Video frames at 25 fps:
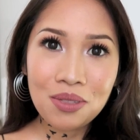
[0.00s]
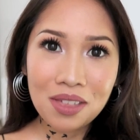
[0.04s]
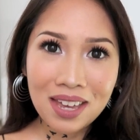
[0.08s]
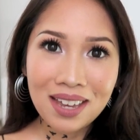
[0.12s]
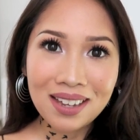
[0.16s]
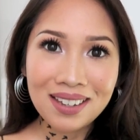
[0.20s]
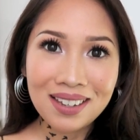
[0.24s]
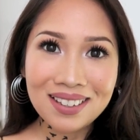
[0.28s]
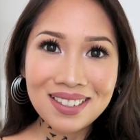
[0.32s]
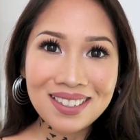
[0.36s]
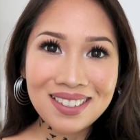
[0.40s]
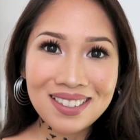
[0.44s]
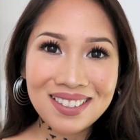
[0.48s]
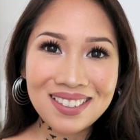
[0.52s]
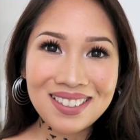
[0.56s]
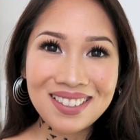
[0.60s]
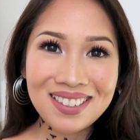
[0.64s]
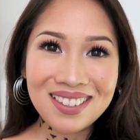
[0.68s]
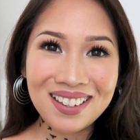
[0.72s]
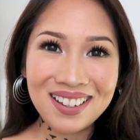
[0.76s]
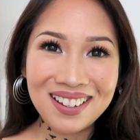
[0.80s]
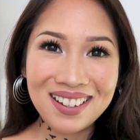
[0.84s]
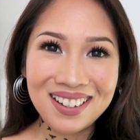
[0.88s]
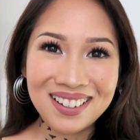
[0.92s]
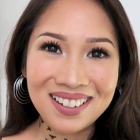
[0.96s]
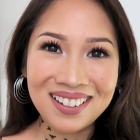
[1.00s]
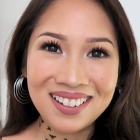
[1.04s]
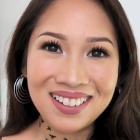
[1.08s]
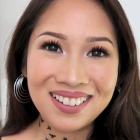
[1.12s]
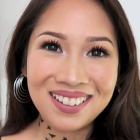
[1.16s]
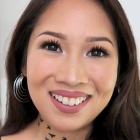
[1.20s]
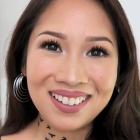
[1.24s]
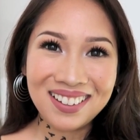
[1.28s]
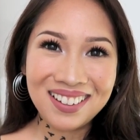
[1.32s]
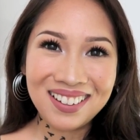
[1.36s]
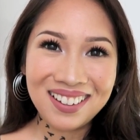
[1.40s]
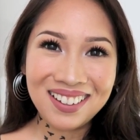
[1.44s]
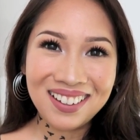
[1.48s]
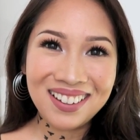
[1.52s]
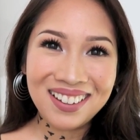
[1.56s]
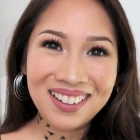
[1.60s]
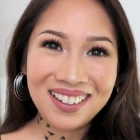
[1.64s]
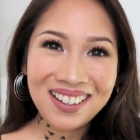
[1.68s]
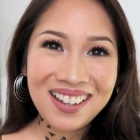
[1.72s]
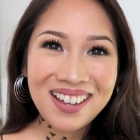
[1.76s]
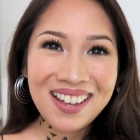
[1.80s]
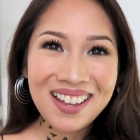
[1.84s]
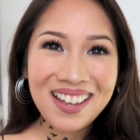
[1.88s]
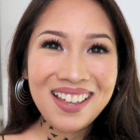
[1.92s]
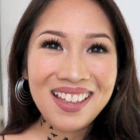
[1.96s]
this,
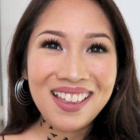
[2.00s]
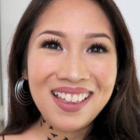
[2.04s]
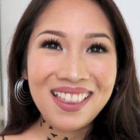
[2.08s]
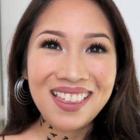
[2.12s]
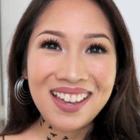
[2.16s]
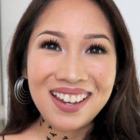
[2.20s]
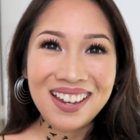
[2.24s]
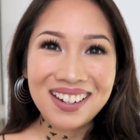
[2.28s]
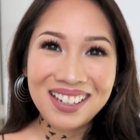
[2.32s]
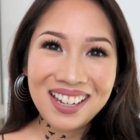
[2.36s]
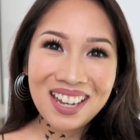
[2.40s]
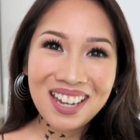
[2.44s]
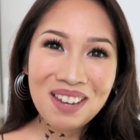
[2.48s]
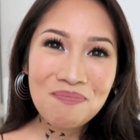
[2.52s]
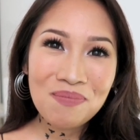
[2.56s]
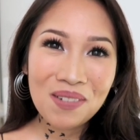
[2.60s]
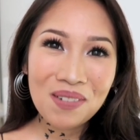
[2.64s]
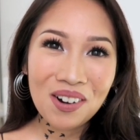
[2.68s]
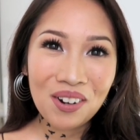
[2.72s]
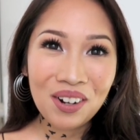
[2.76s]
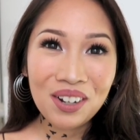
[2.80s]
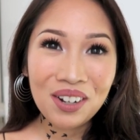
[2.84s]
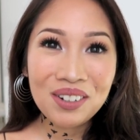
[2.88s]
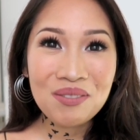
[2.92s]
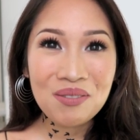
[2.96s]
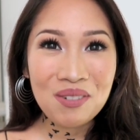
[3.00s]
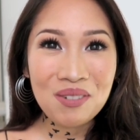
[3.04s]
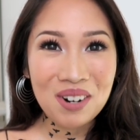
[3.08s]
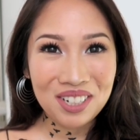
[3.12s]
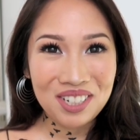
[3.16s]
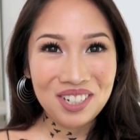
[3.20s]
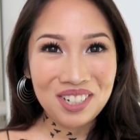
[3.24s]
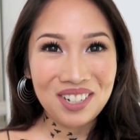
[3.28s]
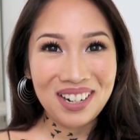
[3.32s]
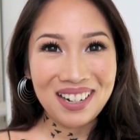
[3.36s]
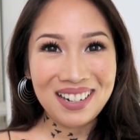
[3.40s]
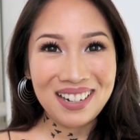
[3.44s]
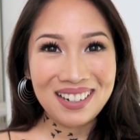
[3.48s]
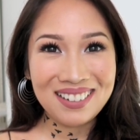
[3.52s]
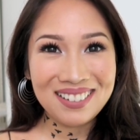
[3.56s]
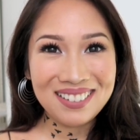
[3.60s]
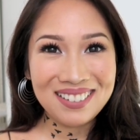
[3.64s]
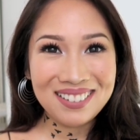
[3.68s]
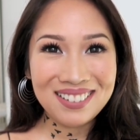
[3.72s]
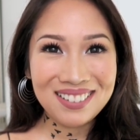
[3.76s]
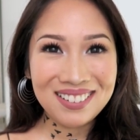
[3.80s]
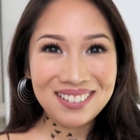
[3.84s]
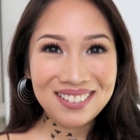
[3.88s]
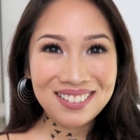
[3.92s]
then keep on watching.